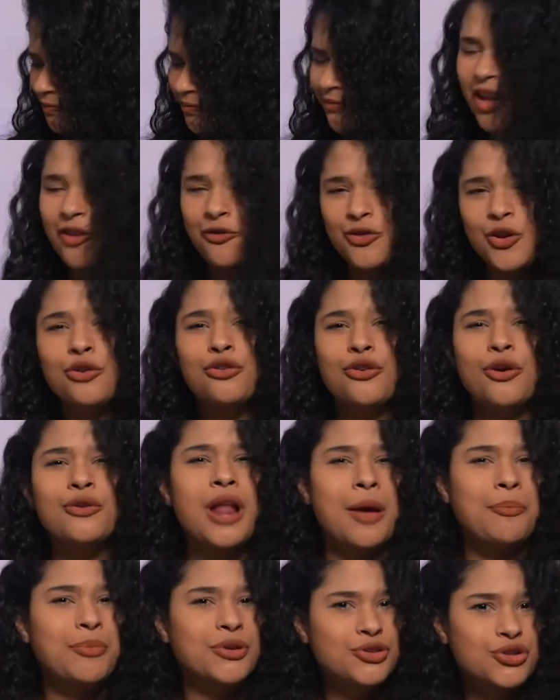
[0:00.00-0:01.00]
If you've grown
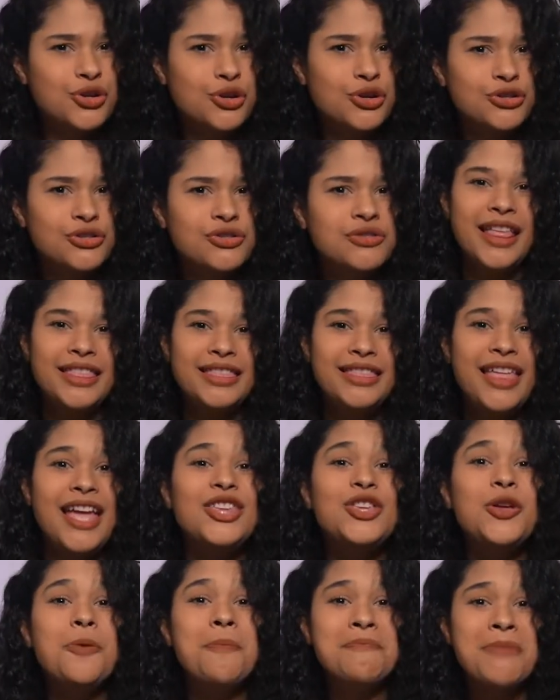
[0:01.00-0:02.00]
up in church,
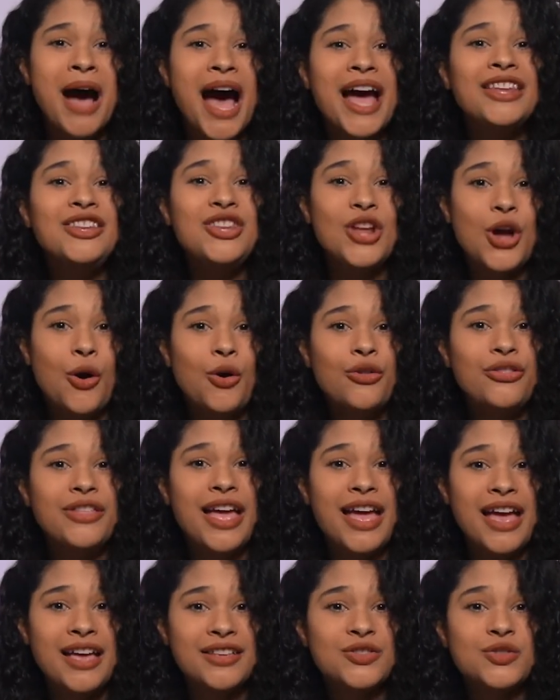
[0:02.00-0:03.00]
then you might know
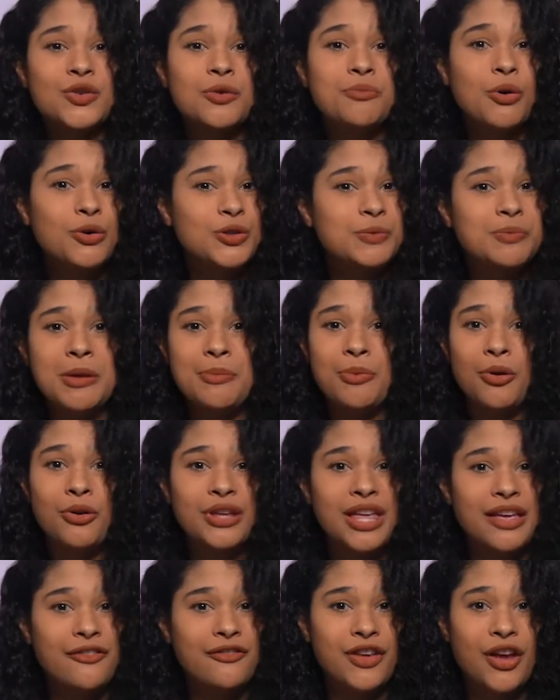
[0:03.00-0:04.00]
the answer most people
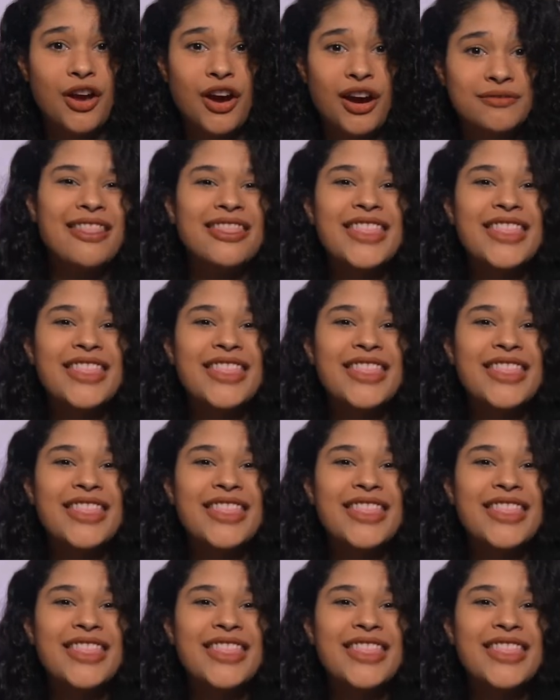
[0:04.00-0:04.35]
give here,